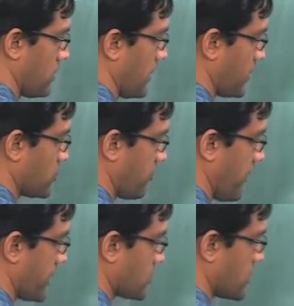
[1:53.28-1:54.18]
h of
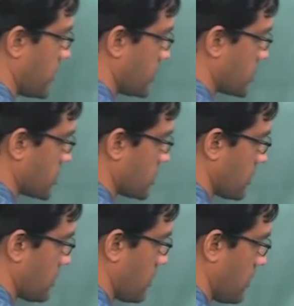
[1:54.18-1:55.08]
x, is
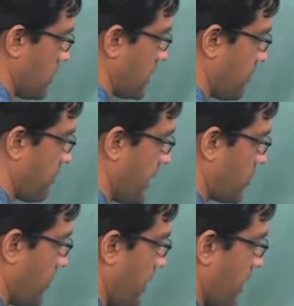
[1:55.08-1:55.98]
defined
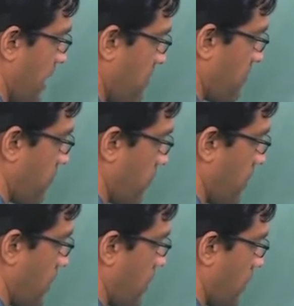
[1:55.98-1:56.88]
to be f
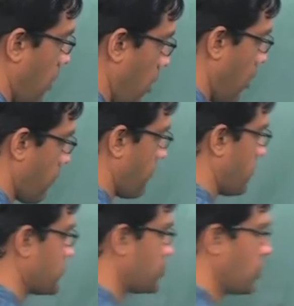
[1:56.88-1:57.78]
of
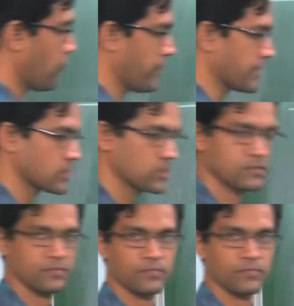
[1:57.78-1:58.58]
g of x.